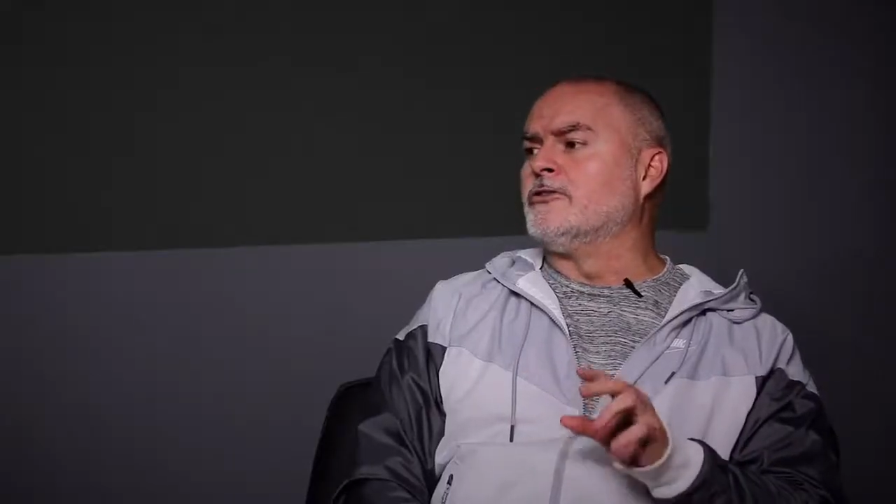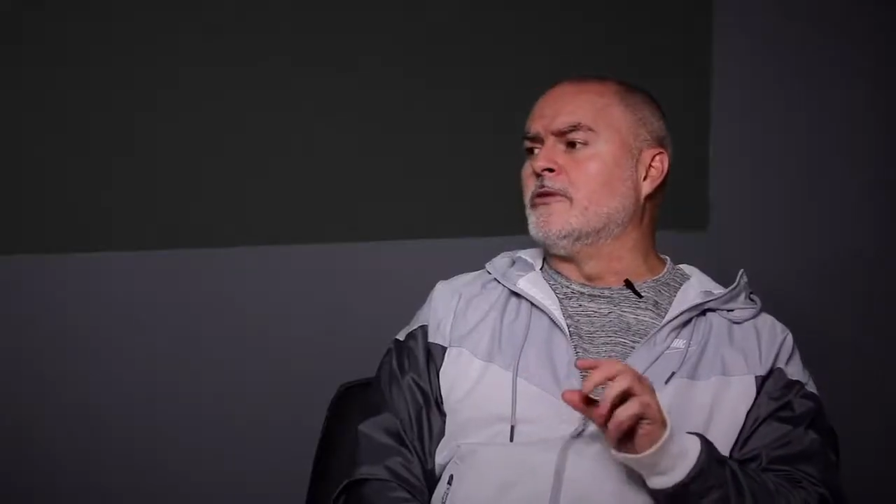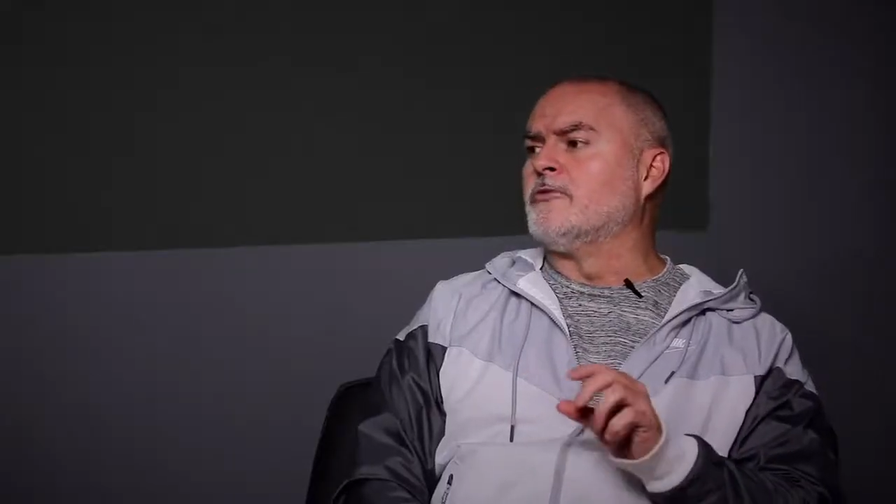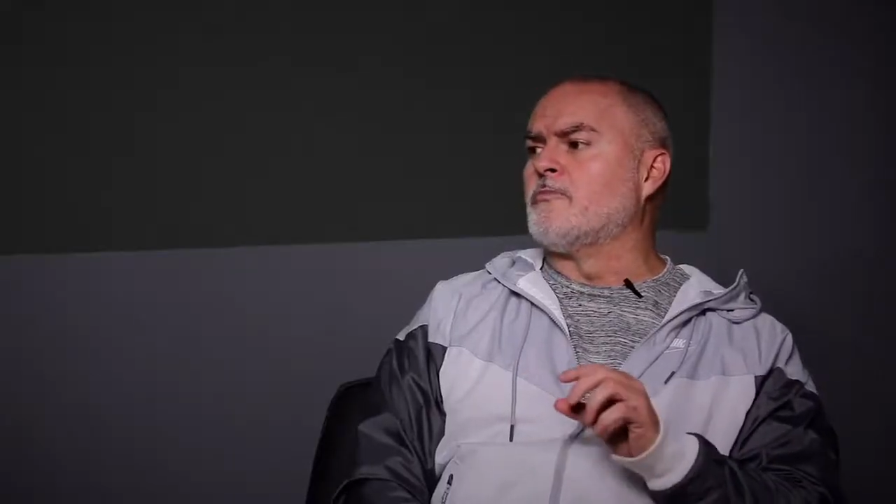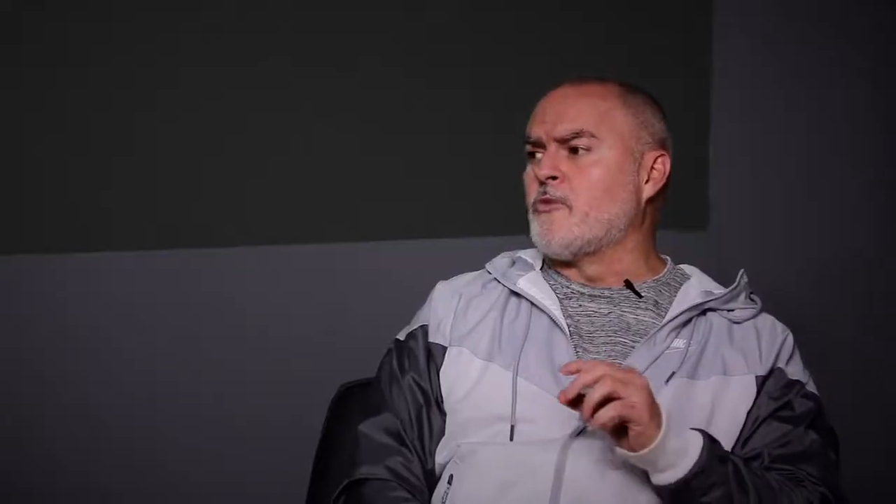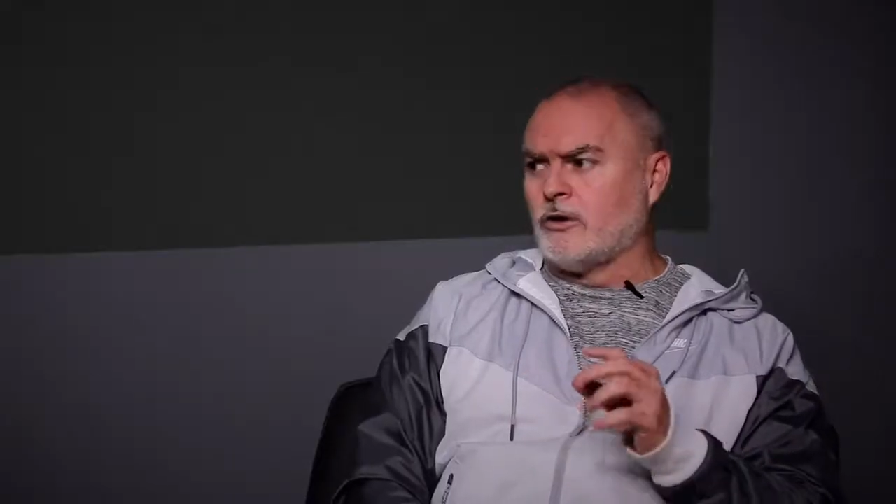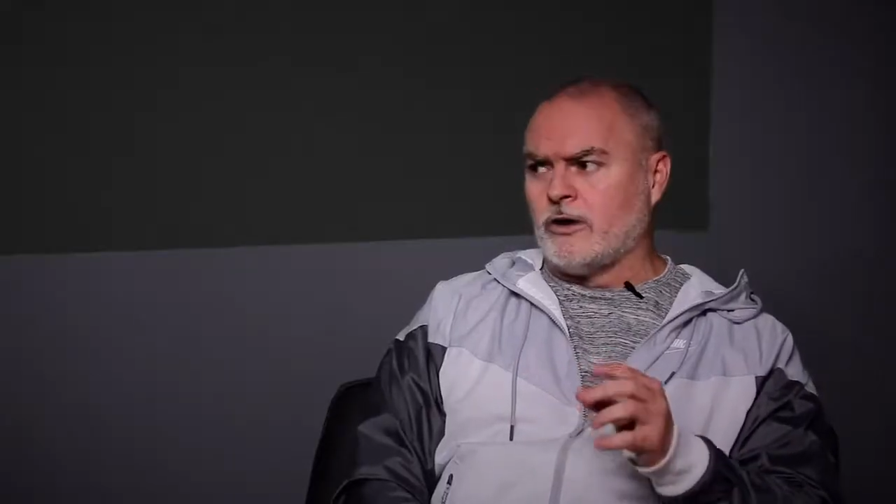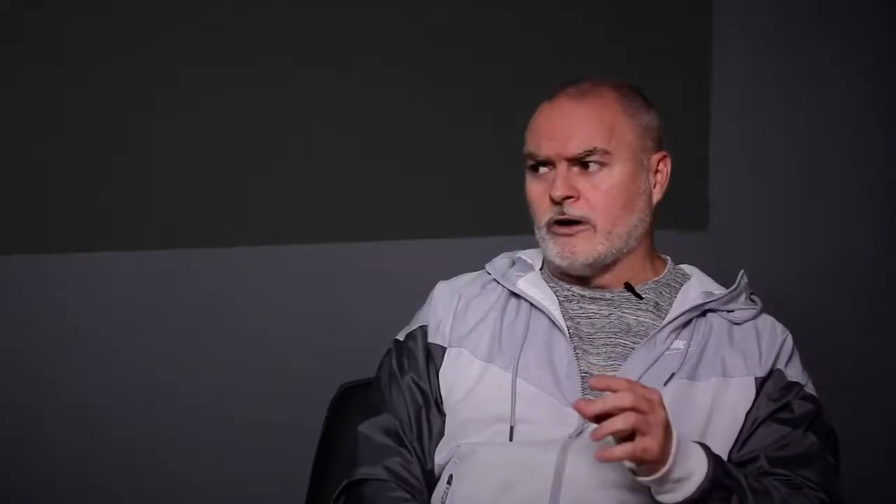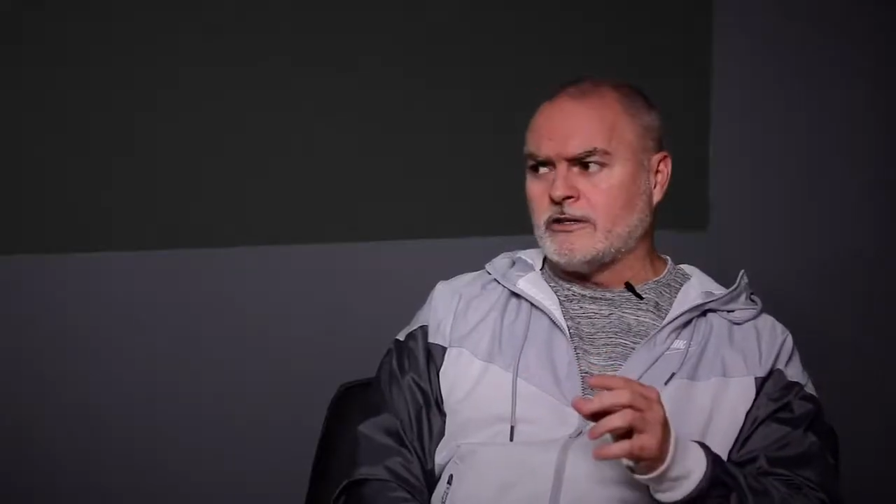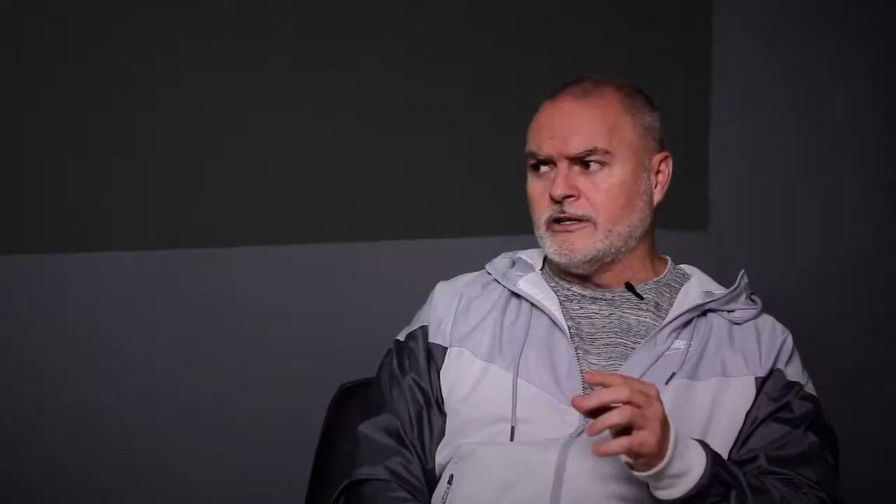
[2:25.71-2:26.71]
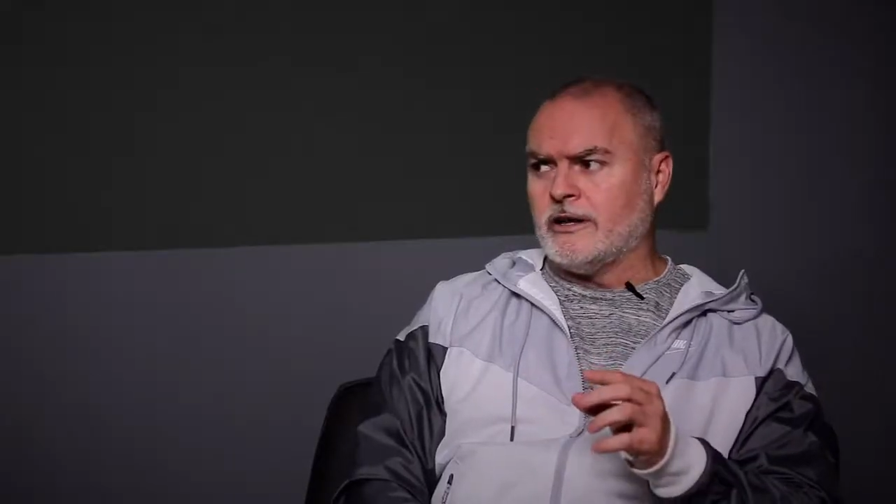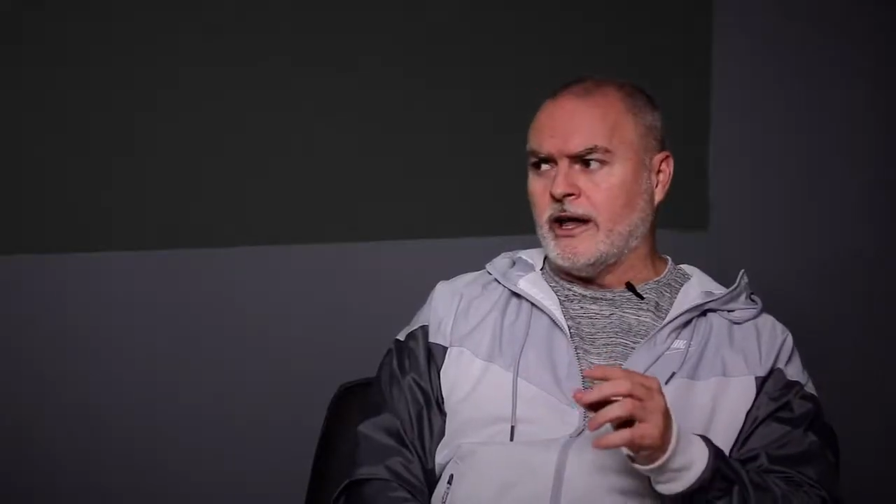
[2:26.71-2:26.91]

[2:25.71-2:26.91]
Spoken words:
in terms of broadcasting